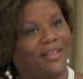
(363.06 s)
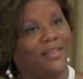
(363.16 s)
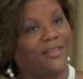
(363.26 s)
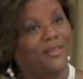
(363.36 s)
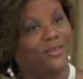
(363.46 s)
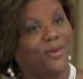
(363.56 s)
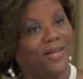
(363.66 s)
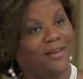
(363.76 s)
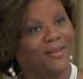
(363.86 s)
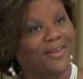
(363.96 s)
and they're going to do
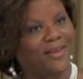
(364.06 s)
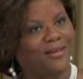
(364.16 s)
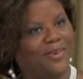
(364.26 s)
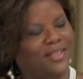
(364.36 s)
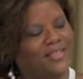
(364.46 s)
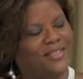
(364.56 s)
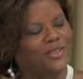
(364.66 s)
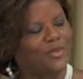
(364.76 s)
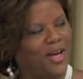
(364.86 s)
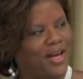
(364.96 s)
well, because the
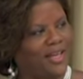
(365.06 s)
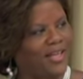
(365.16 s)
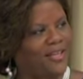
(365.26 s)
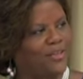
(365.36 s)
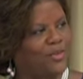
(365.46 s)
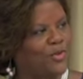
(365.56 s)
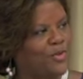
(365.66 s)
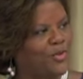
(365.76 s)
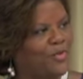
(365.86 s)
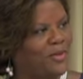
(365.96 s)
training and the
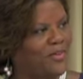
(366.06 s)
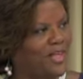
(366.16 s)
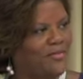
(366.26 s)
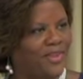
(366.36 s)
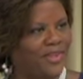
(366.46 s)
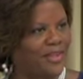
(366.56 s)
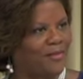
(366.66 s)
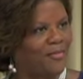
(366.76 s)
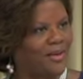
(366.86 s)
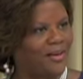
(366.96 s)
tools we've given
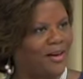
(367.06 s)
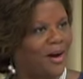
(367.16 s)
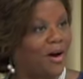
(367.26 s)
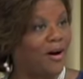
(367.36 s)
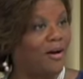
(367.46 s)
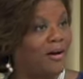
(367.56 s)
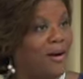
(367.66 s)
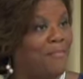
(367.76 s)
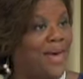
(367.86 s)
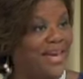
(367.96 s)
them are
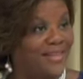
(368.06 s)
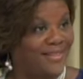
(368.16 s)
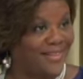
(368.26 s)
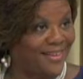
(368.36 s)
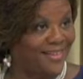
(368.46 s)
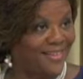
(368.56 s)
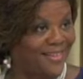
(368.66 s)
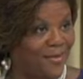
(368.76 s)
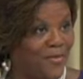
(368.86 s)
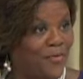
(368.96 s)
amazing.
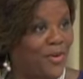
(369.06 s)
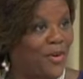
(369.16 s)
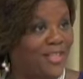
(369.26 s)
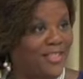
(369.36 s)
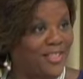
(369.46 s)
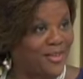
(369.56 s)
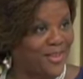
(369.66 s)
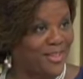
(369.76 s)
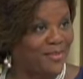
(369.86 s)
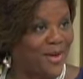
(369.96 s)
We're very
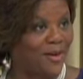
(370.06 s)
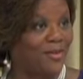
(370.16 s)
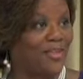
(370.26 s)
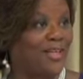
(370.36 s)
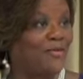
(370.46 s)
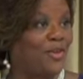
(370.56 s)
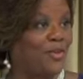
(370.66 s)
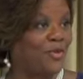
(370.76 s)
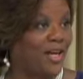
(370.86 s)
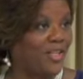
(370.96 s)
serious about giving
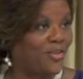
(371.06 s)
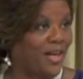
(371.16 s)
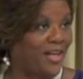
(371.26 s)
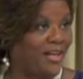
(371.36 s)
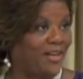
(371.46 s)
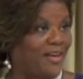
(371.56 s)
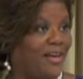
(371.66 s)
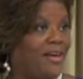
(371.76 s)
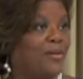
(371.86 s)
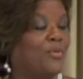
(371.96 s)
you great training,
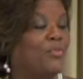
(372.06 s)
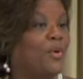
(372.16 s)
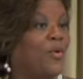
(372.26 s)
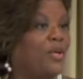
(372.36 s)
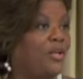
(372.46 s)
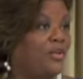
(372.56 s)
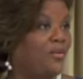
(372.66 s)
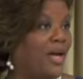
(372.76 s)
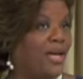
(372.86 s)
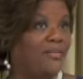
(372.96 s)
promoting
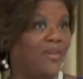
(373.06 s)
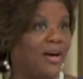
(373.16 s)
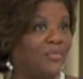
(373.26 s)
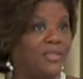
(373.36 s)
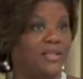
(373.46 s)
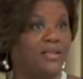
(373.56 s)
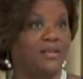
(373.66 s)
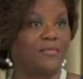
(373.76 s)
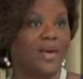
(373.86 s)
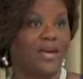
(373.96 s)
you. 85% of
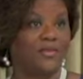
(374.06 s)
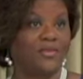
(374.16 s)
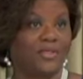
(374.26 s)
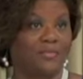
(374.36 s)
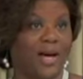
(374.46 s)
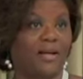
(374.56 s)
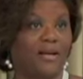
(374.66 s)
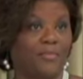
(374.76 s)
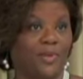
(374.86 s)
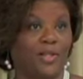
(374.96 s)
the managers in my
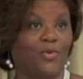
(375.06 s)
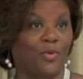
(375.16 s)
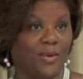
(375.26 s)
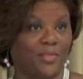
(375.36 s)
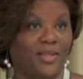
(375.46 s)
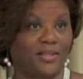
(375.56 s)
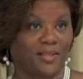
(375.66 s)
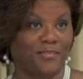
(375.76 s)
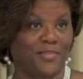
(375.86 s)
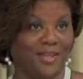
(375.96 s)
company grew up in this
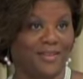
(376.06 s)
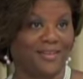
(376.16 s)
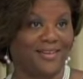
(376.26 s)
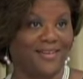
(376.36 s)
company,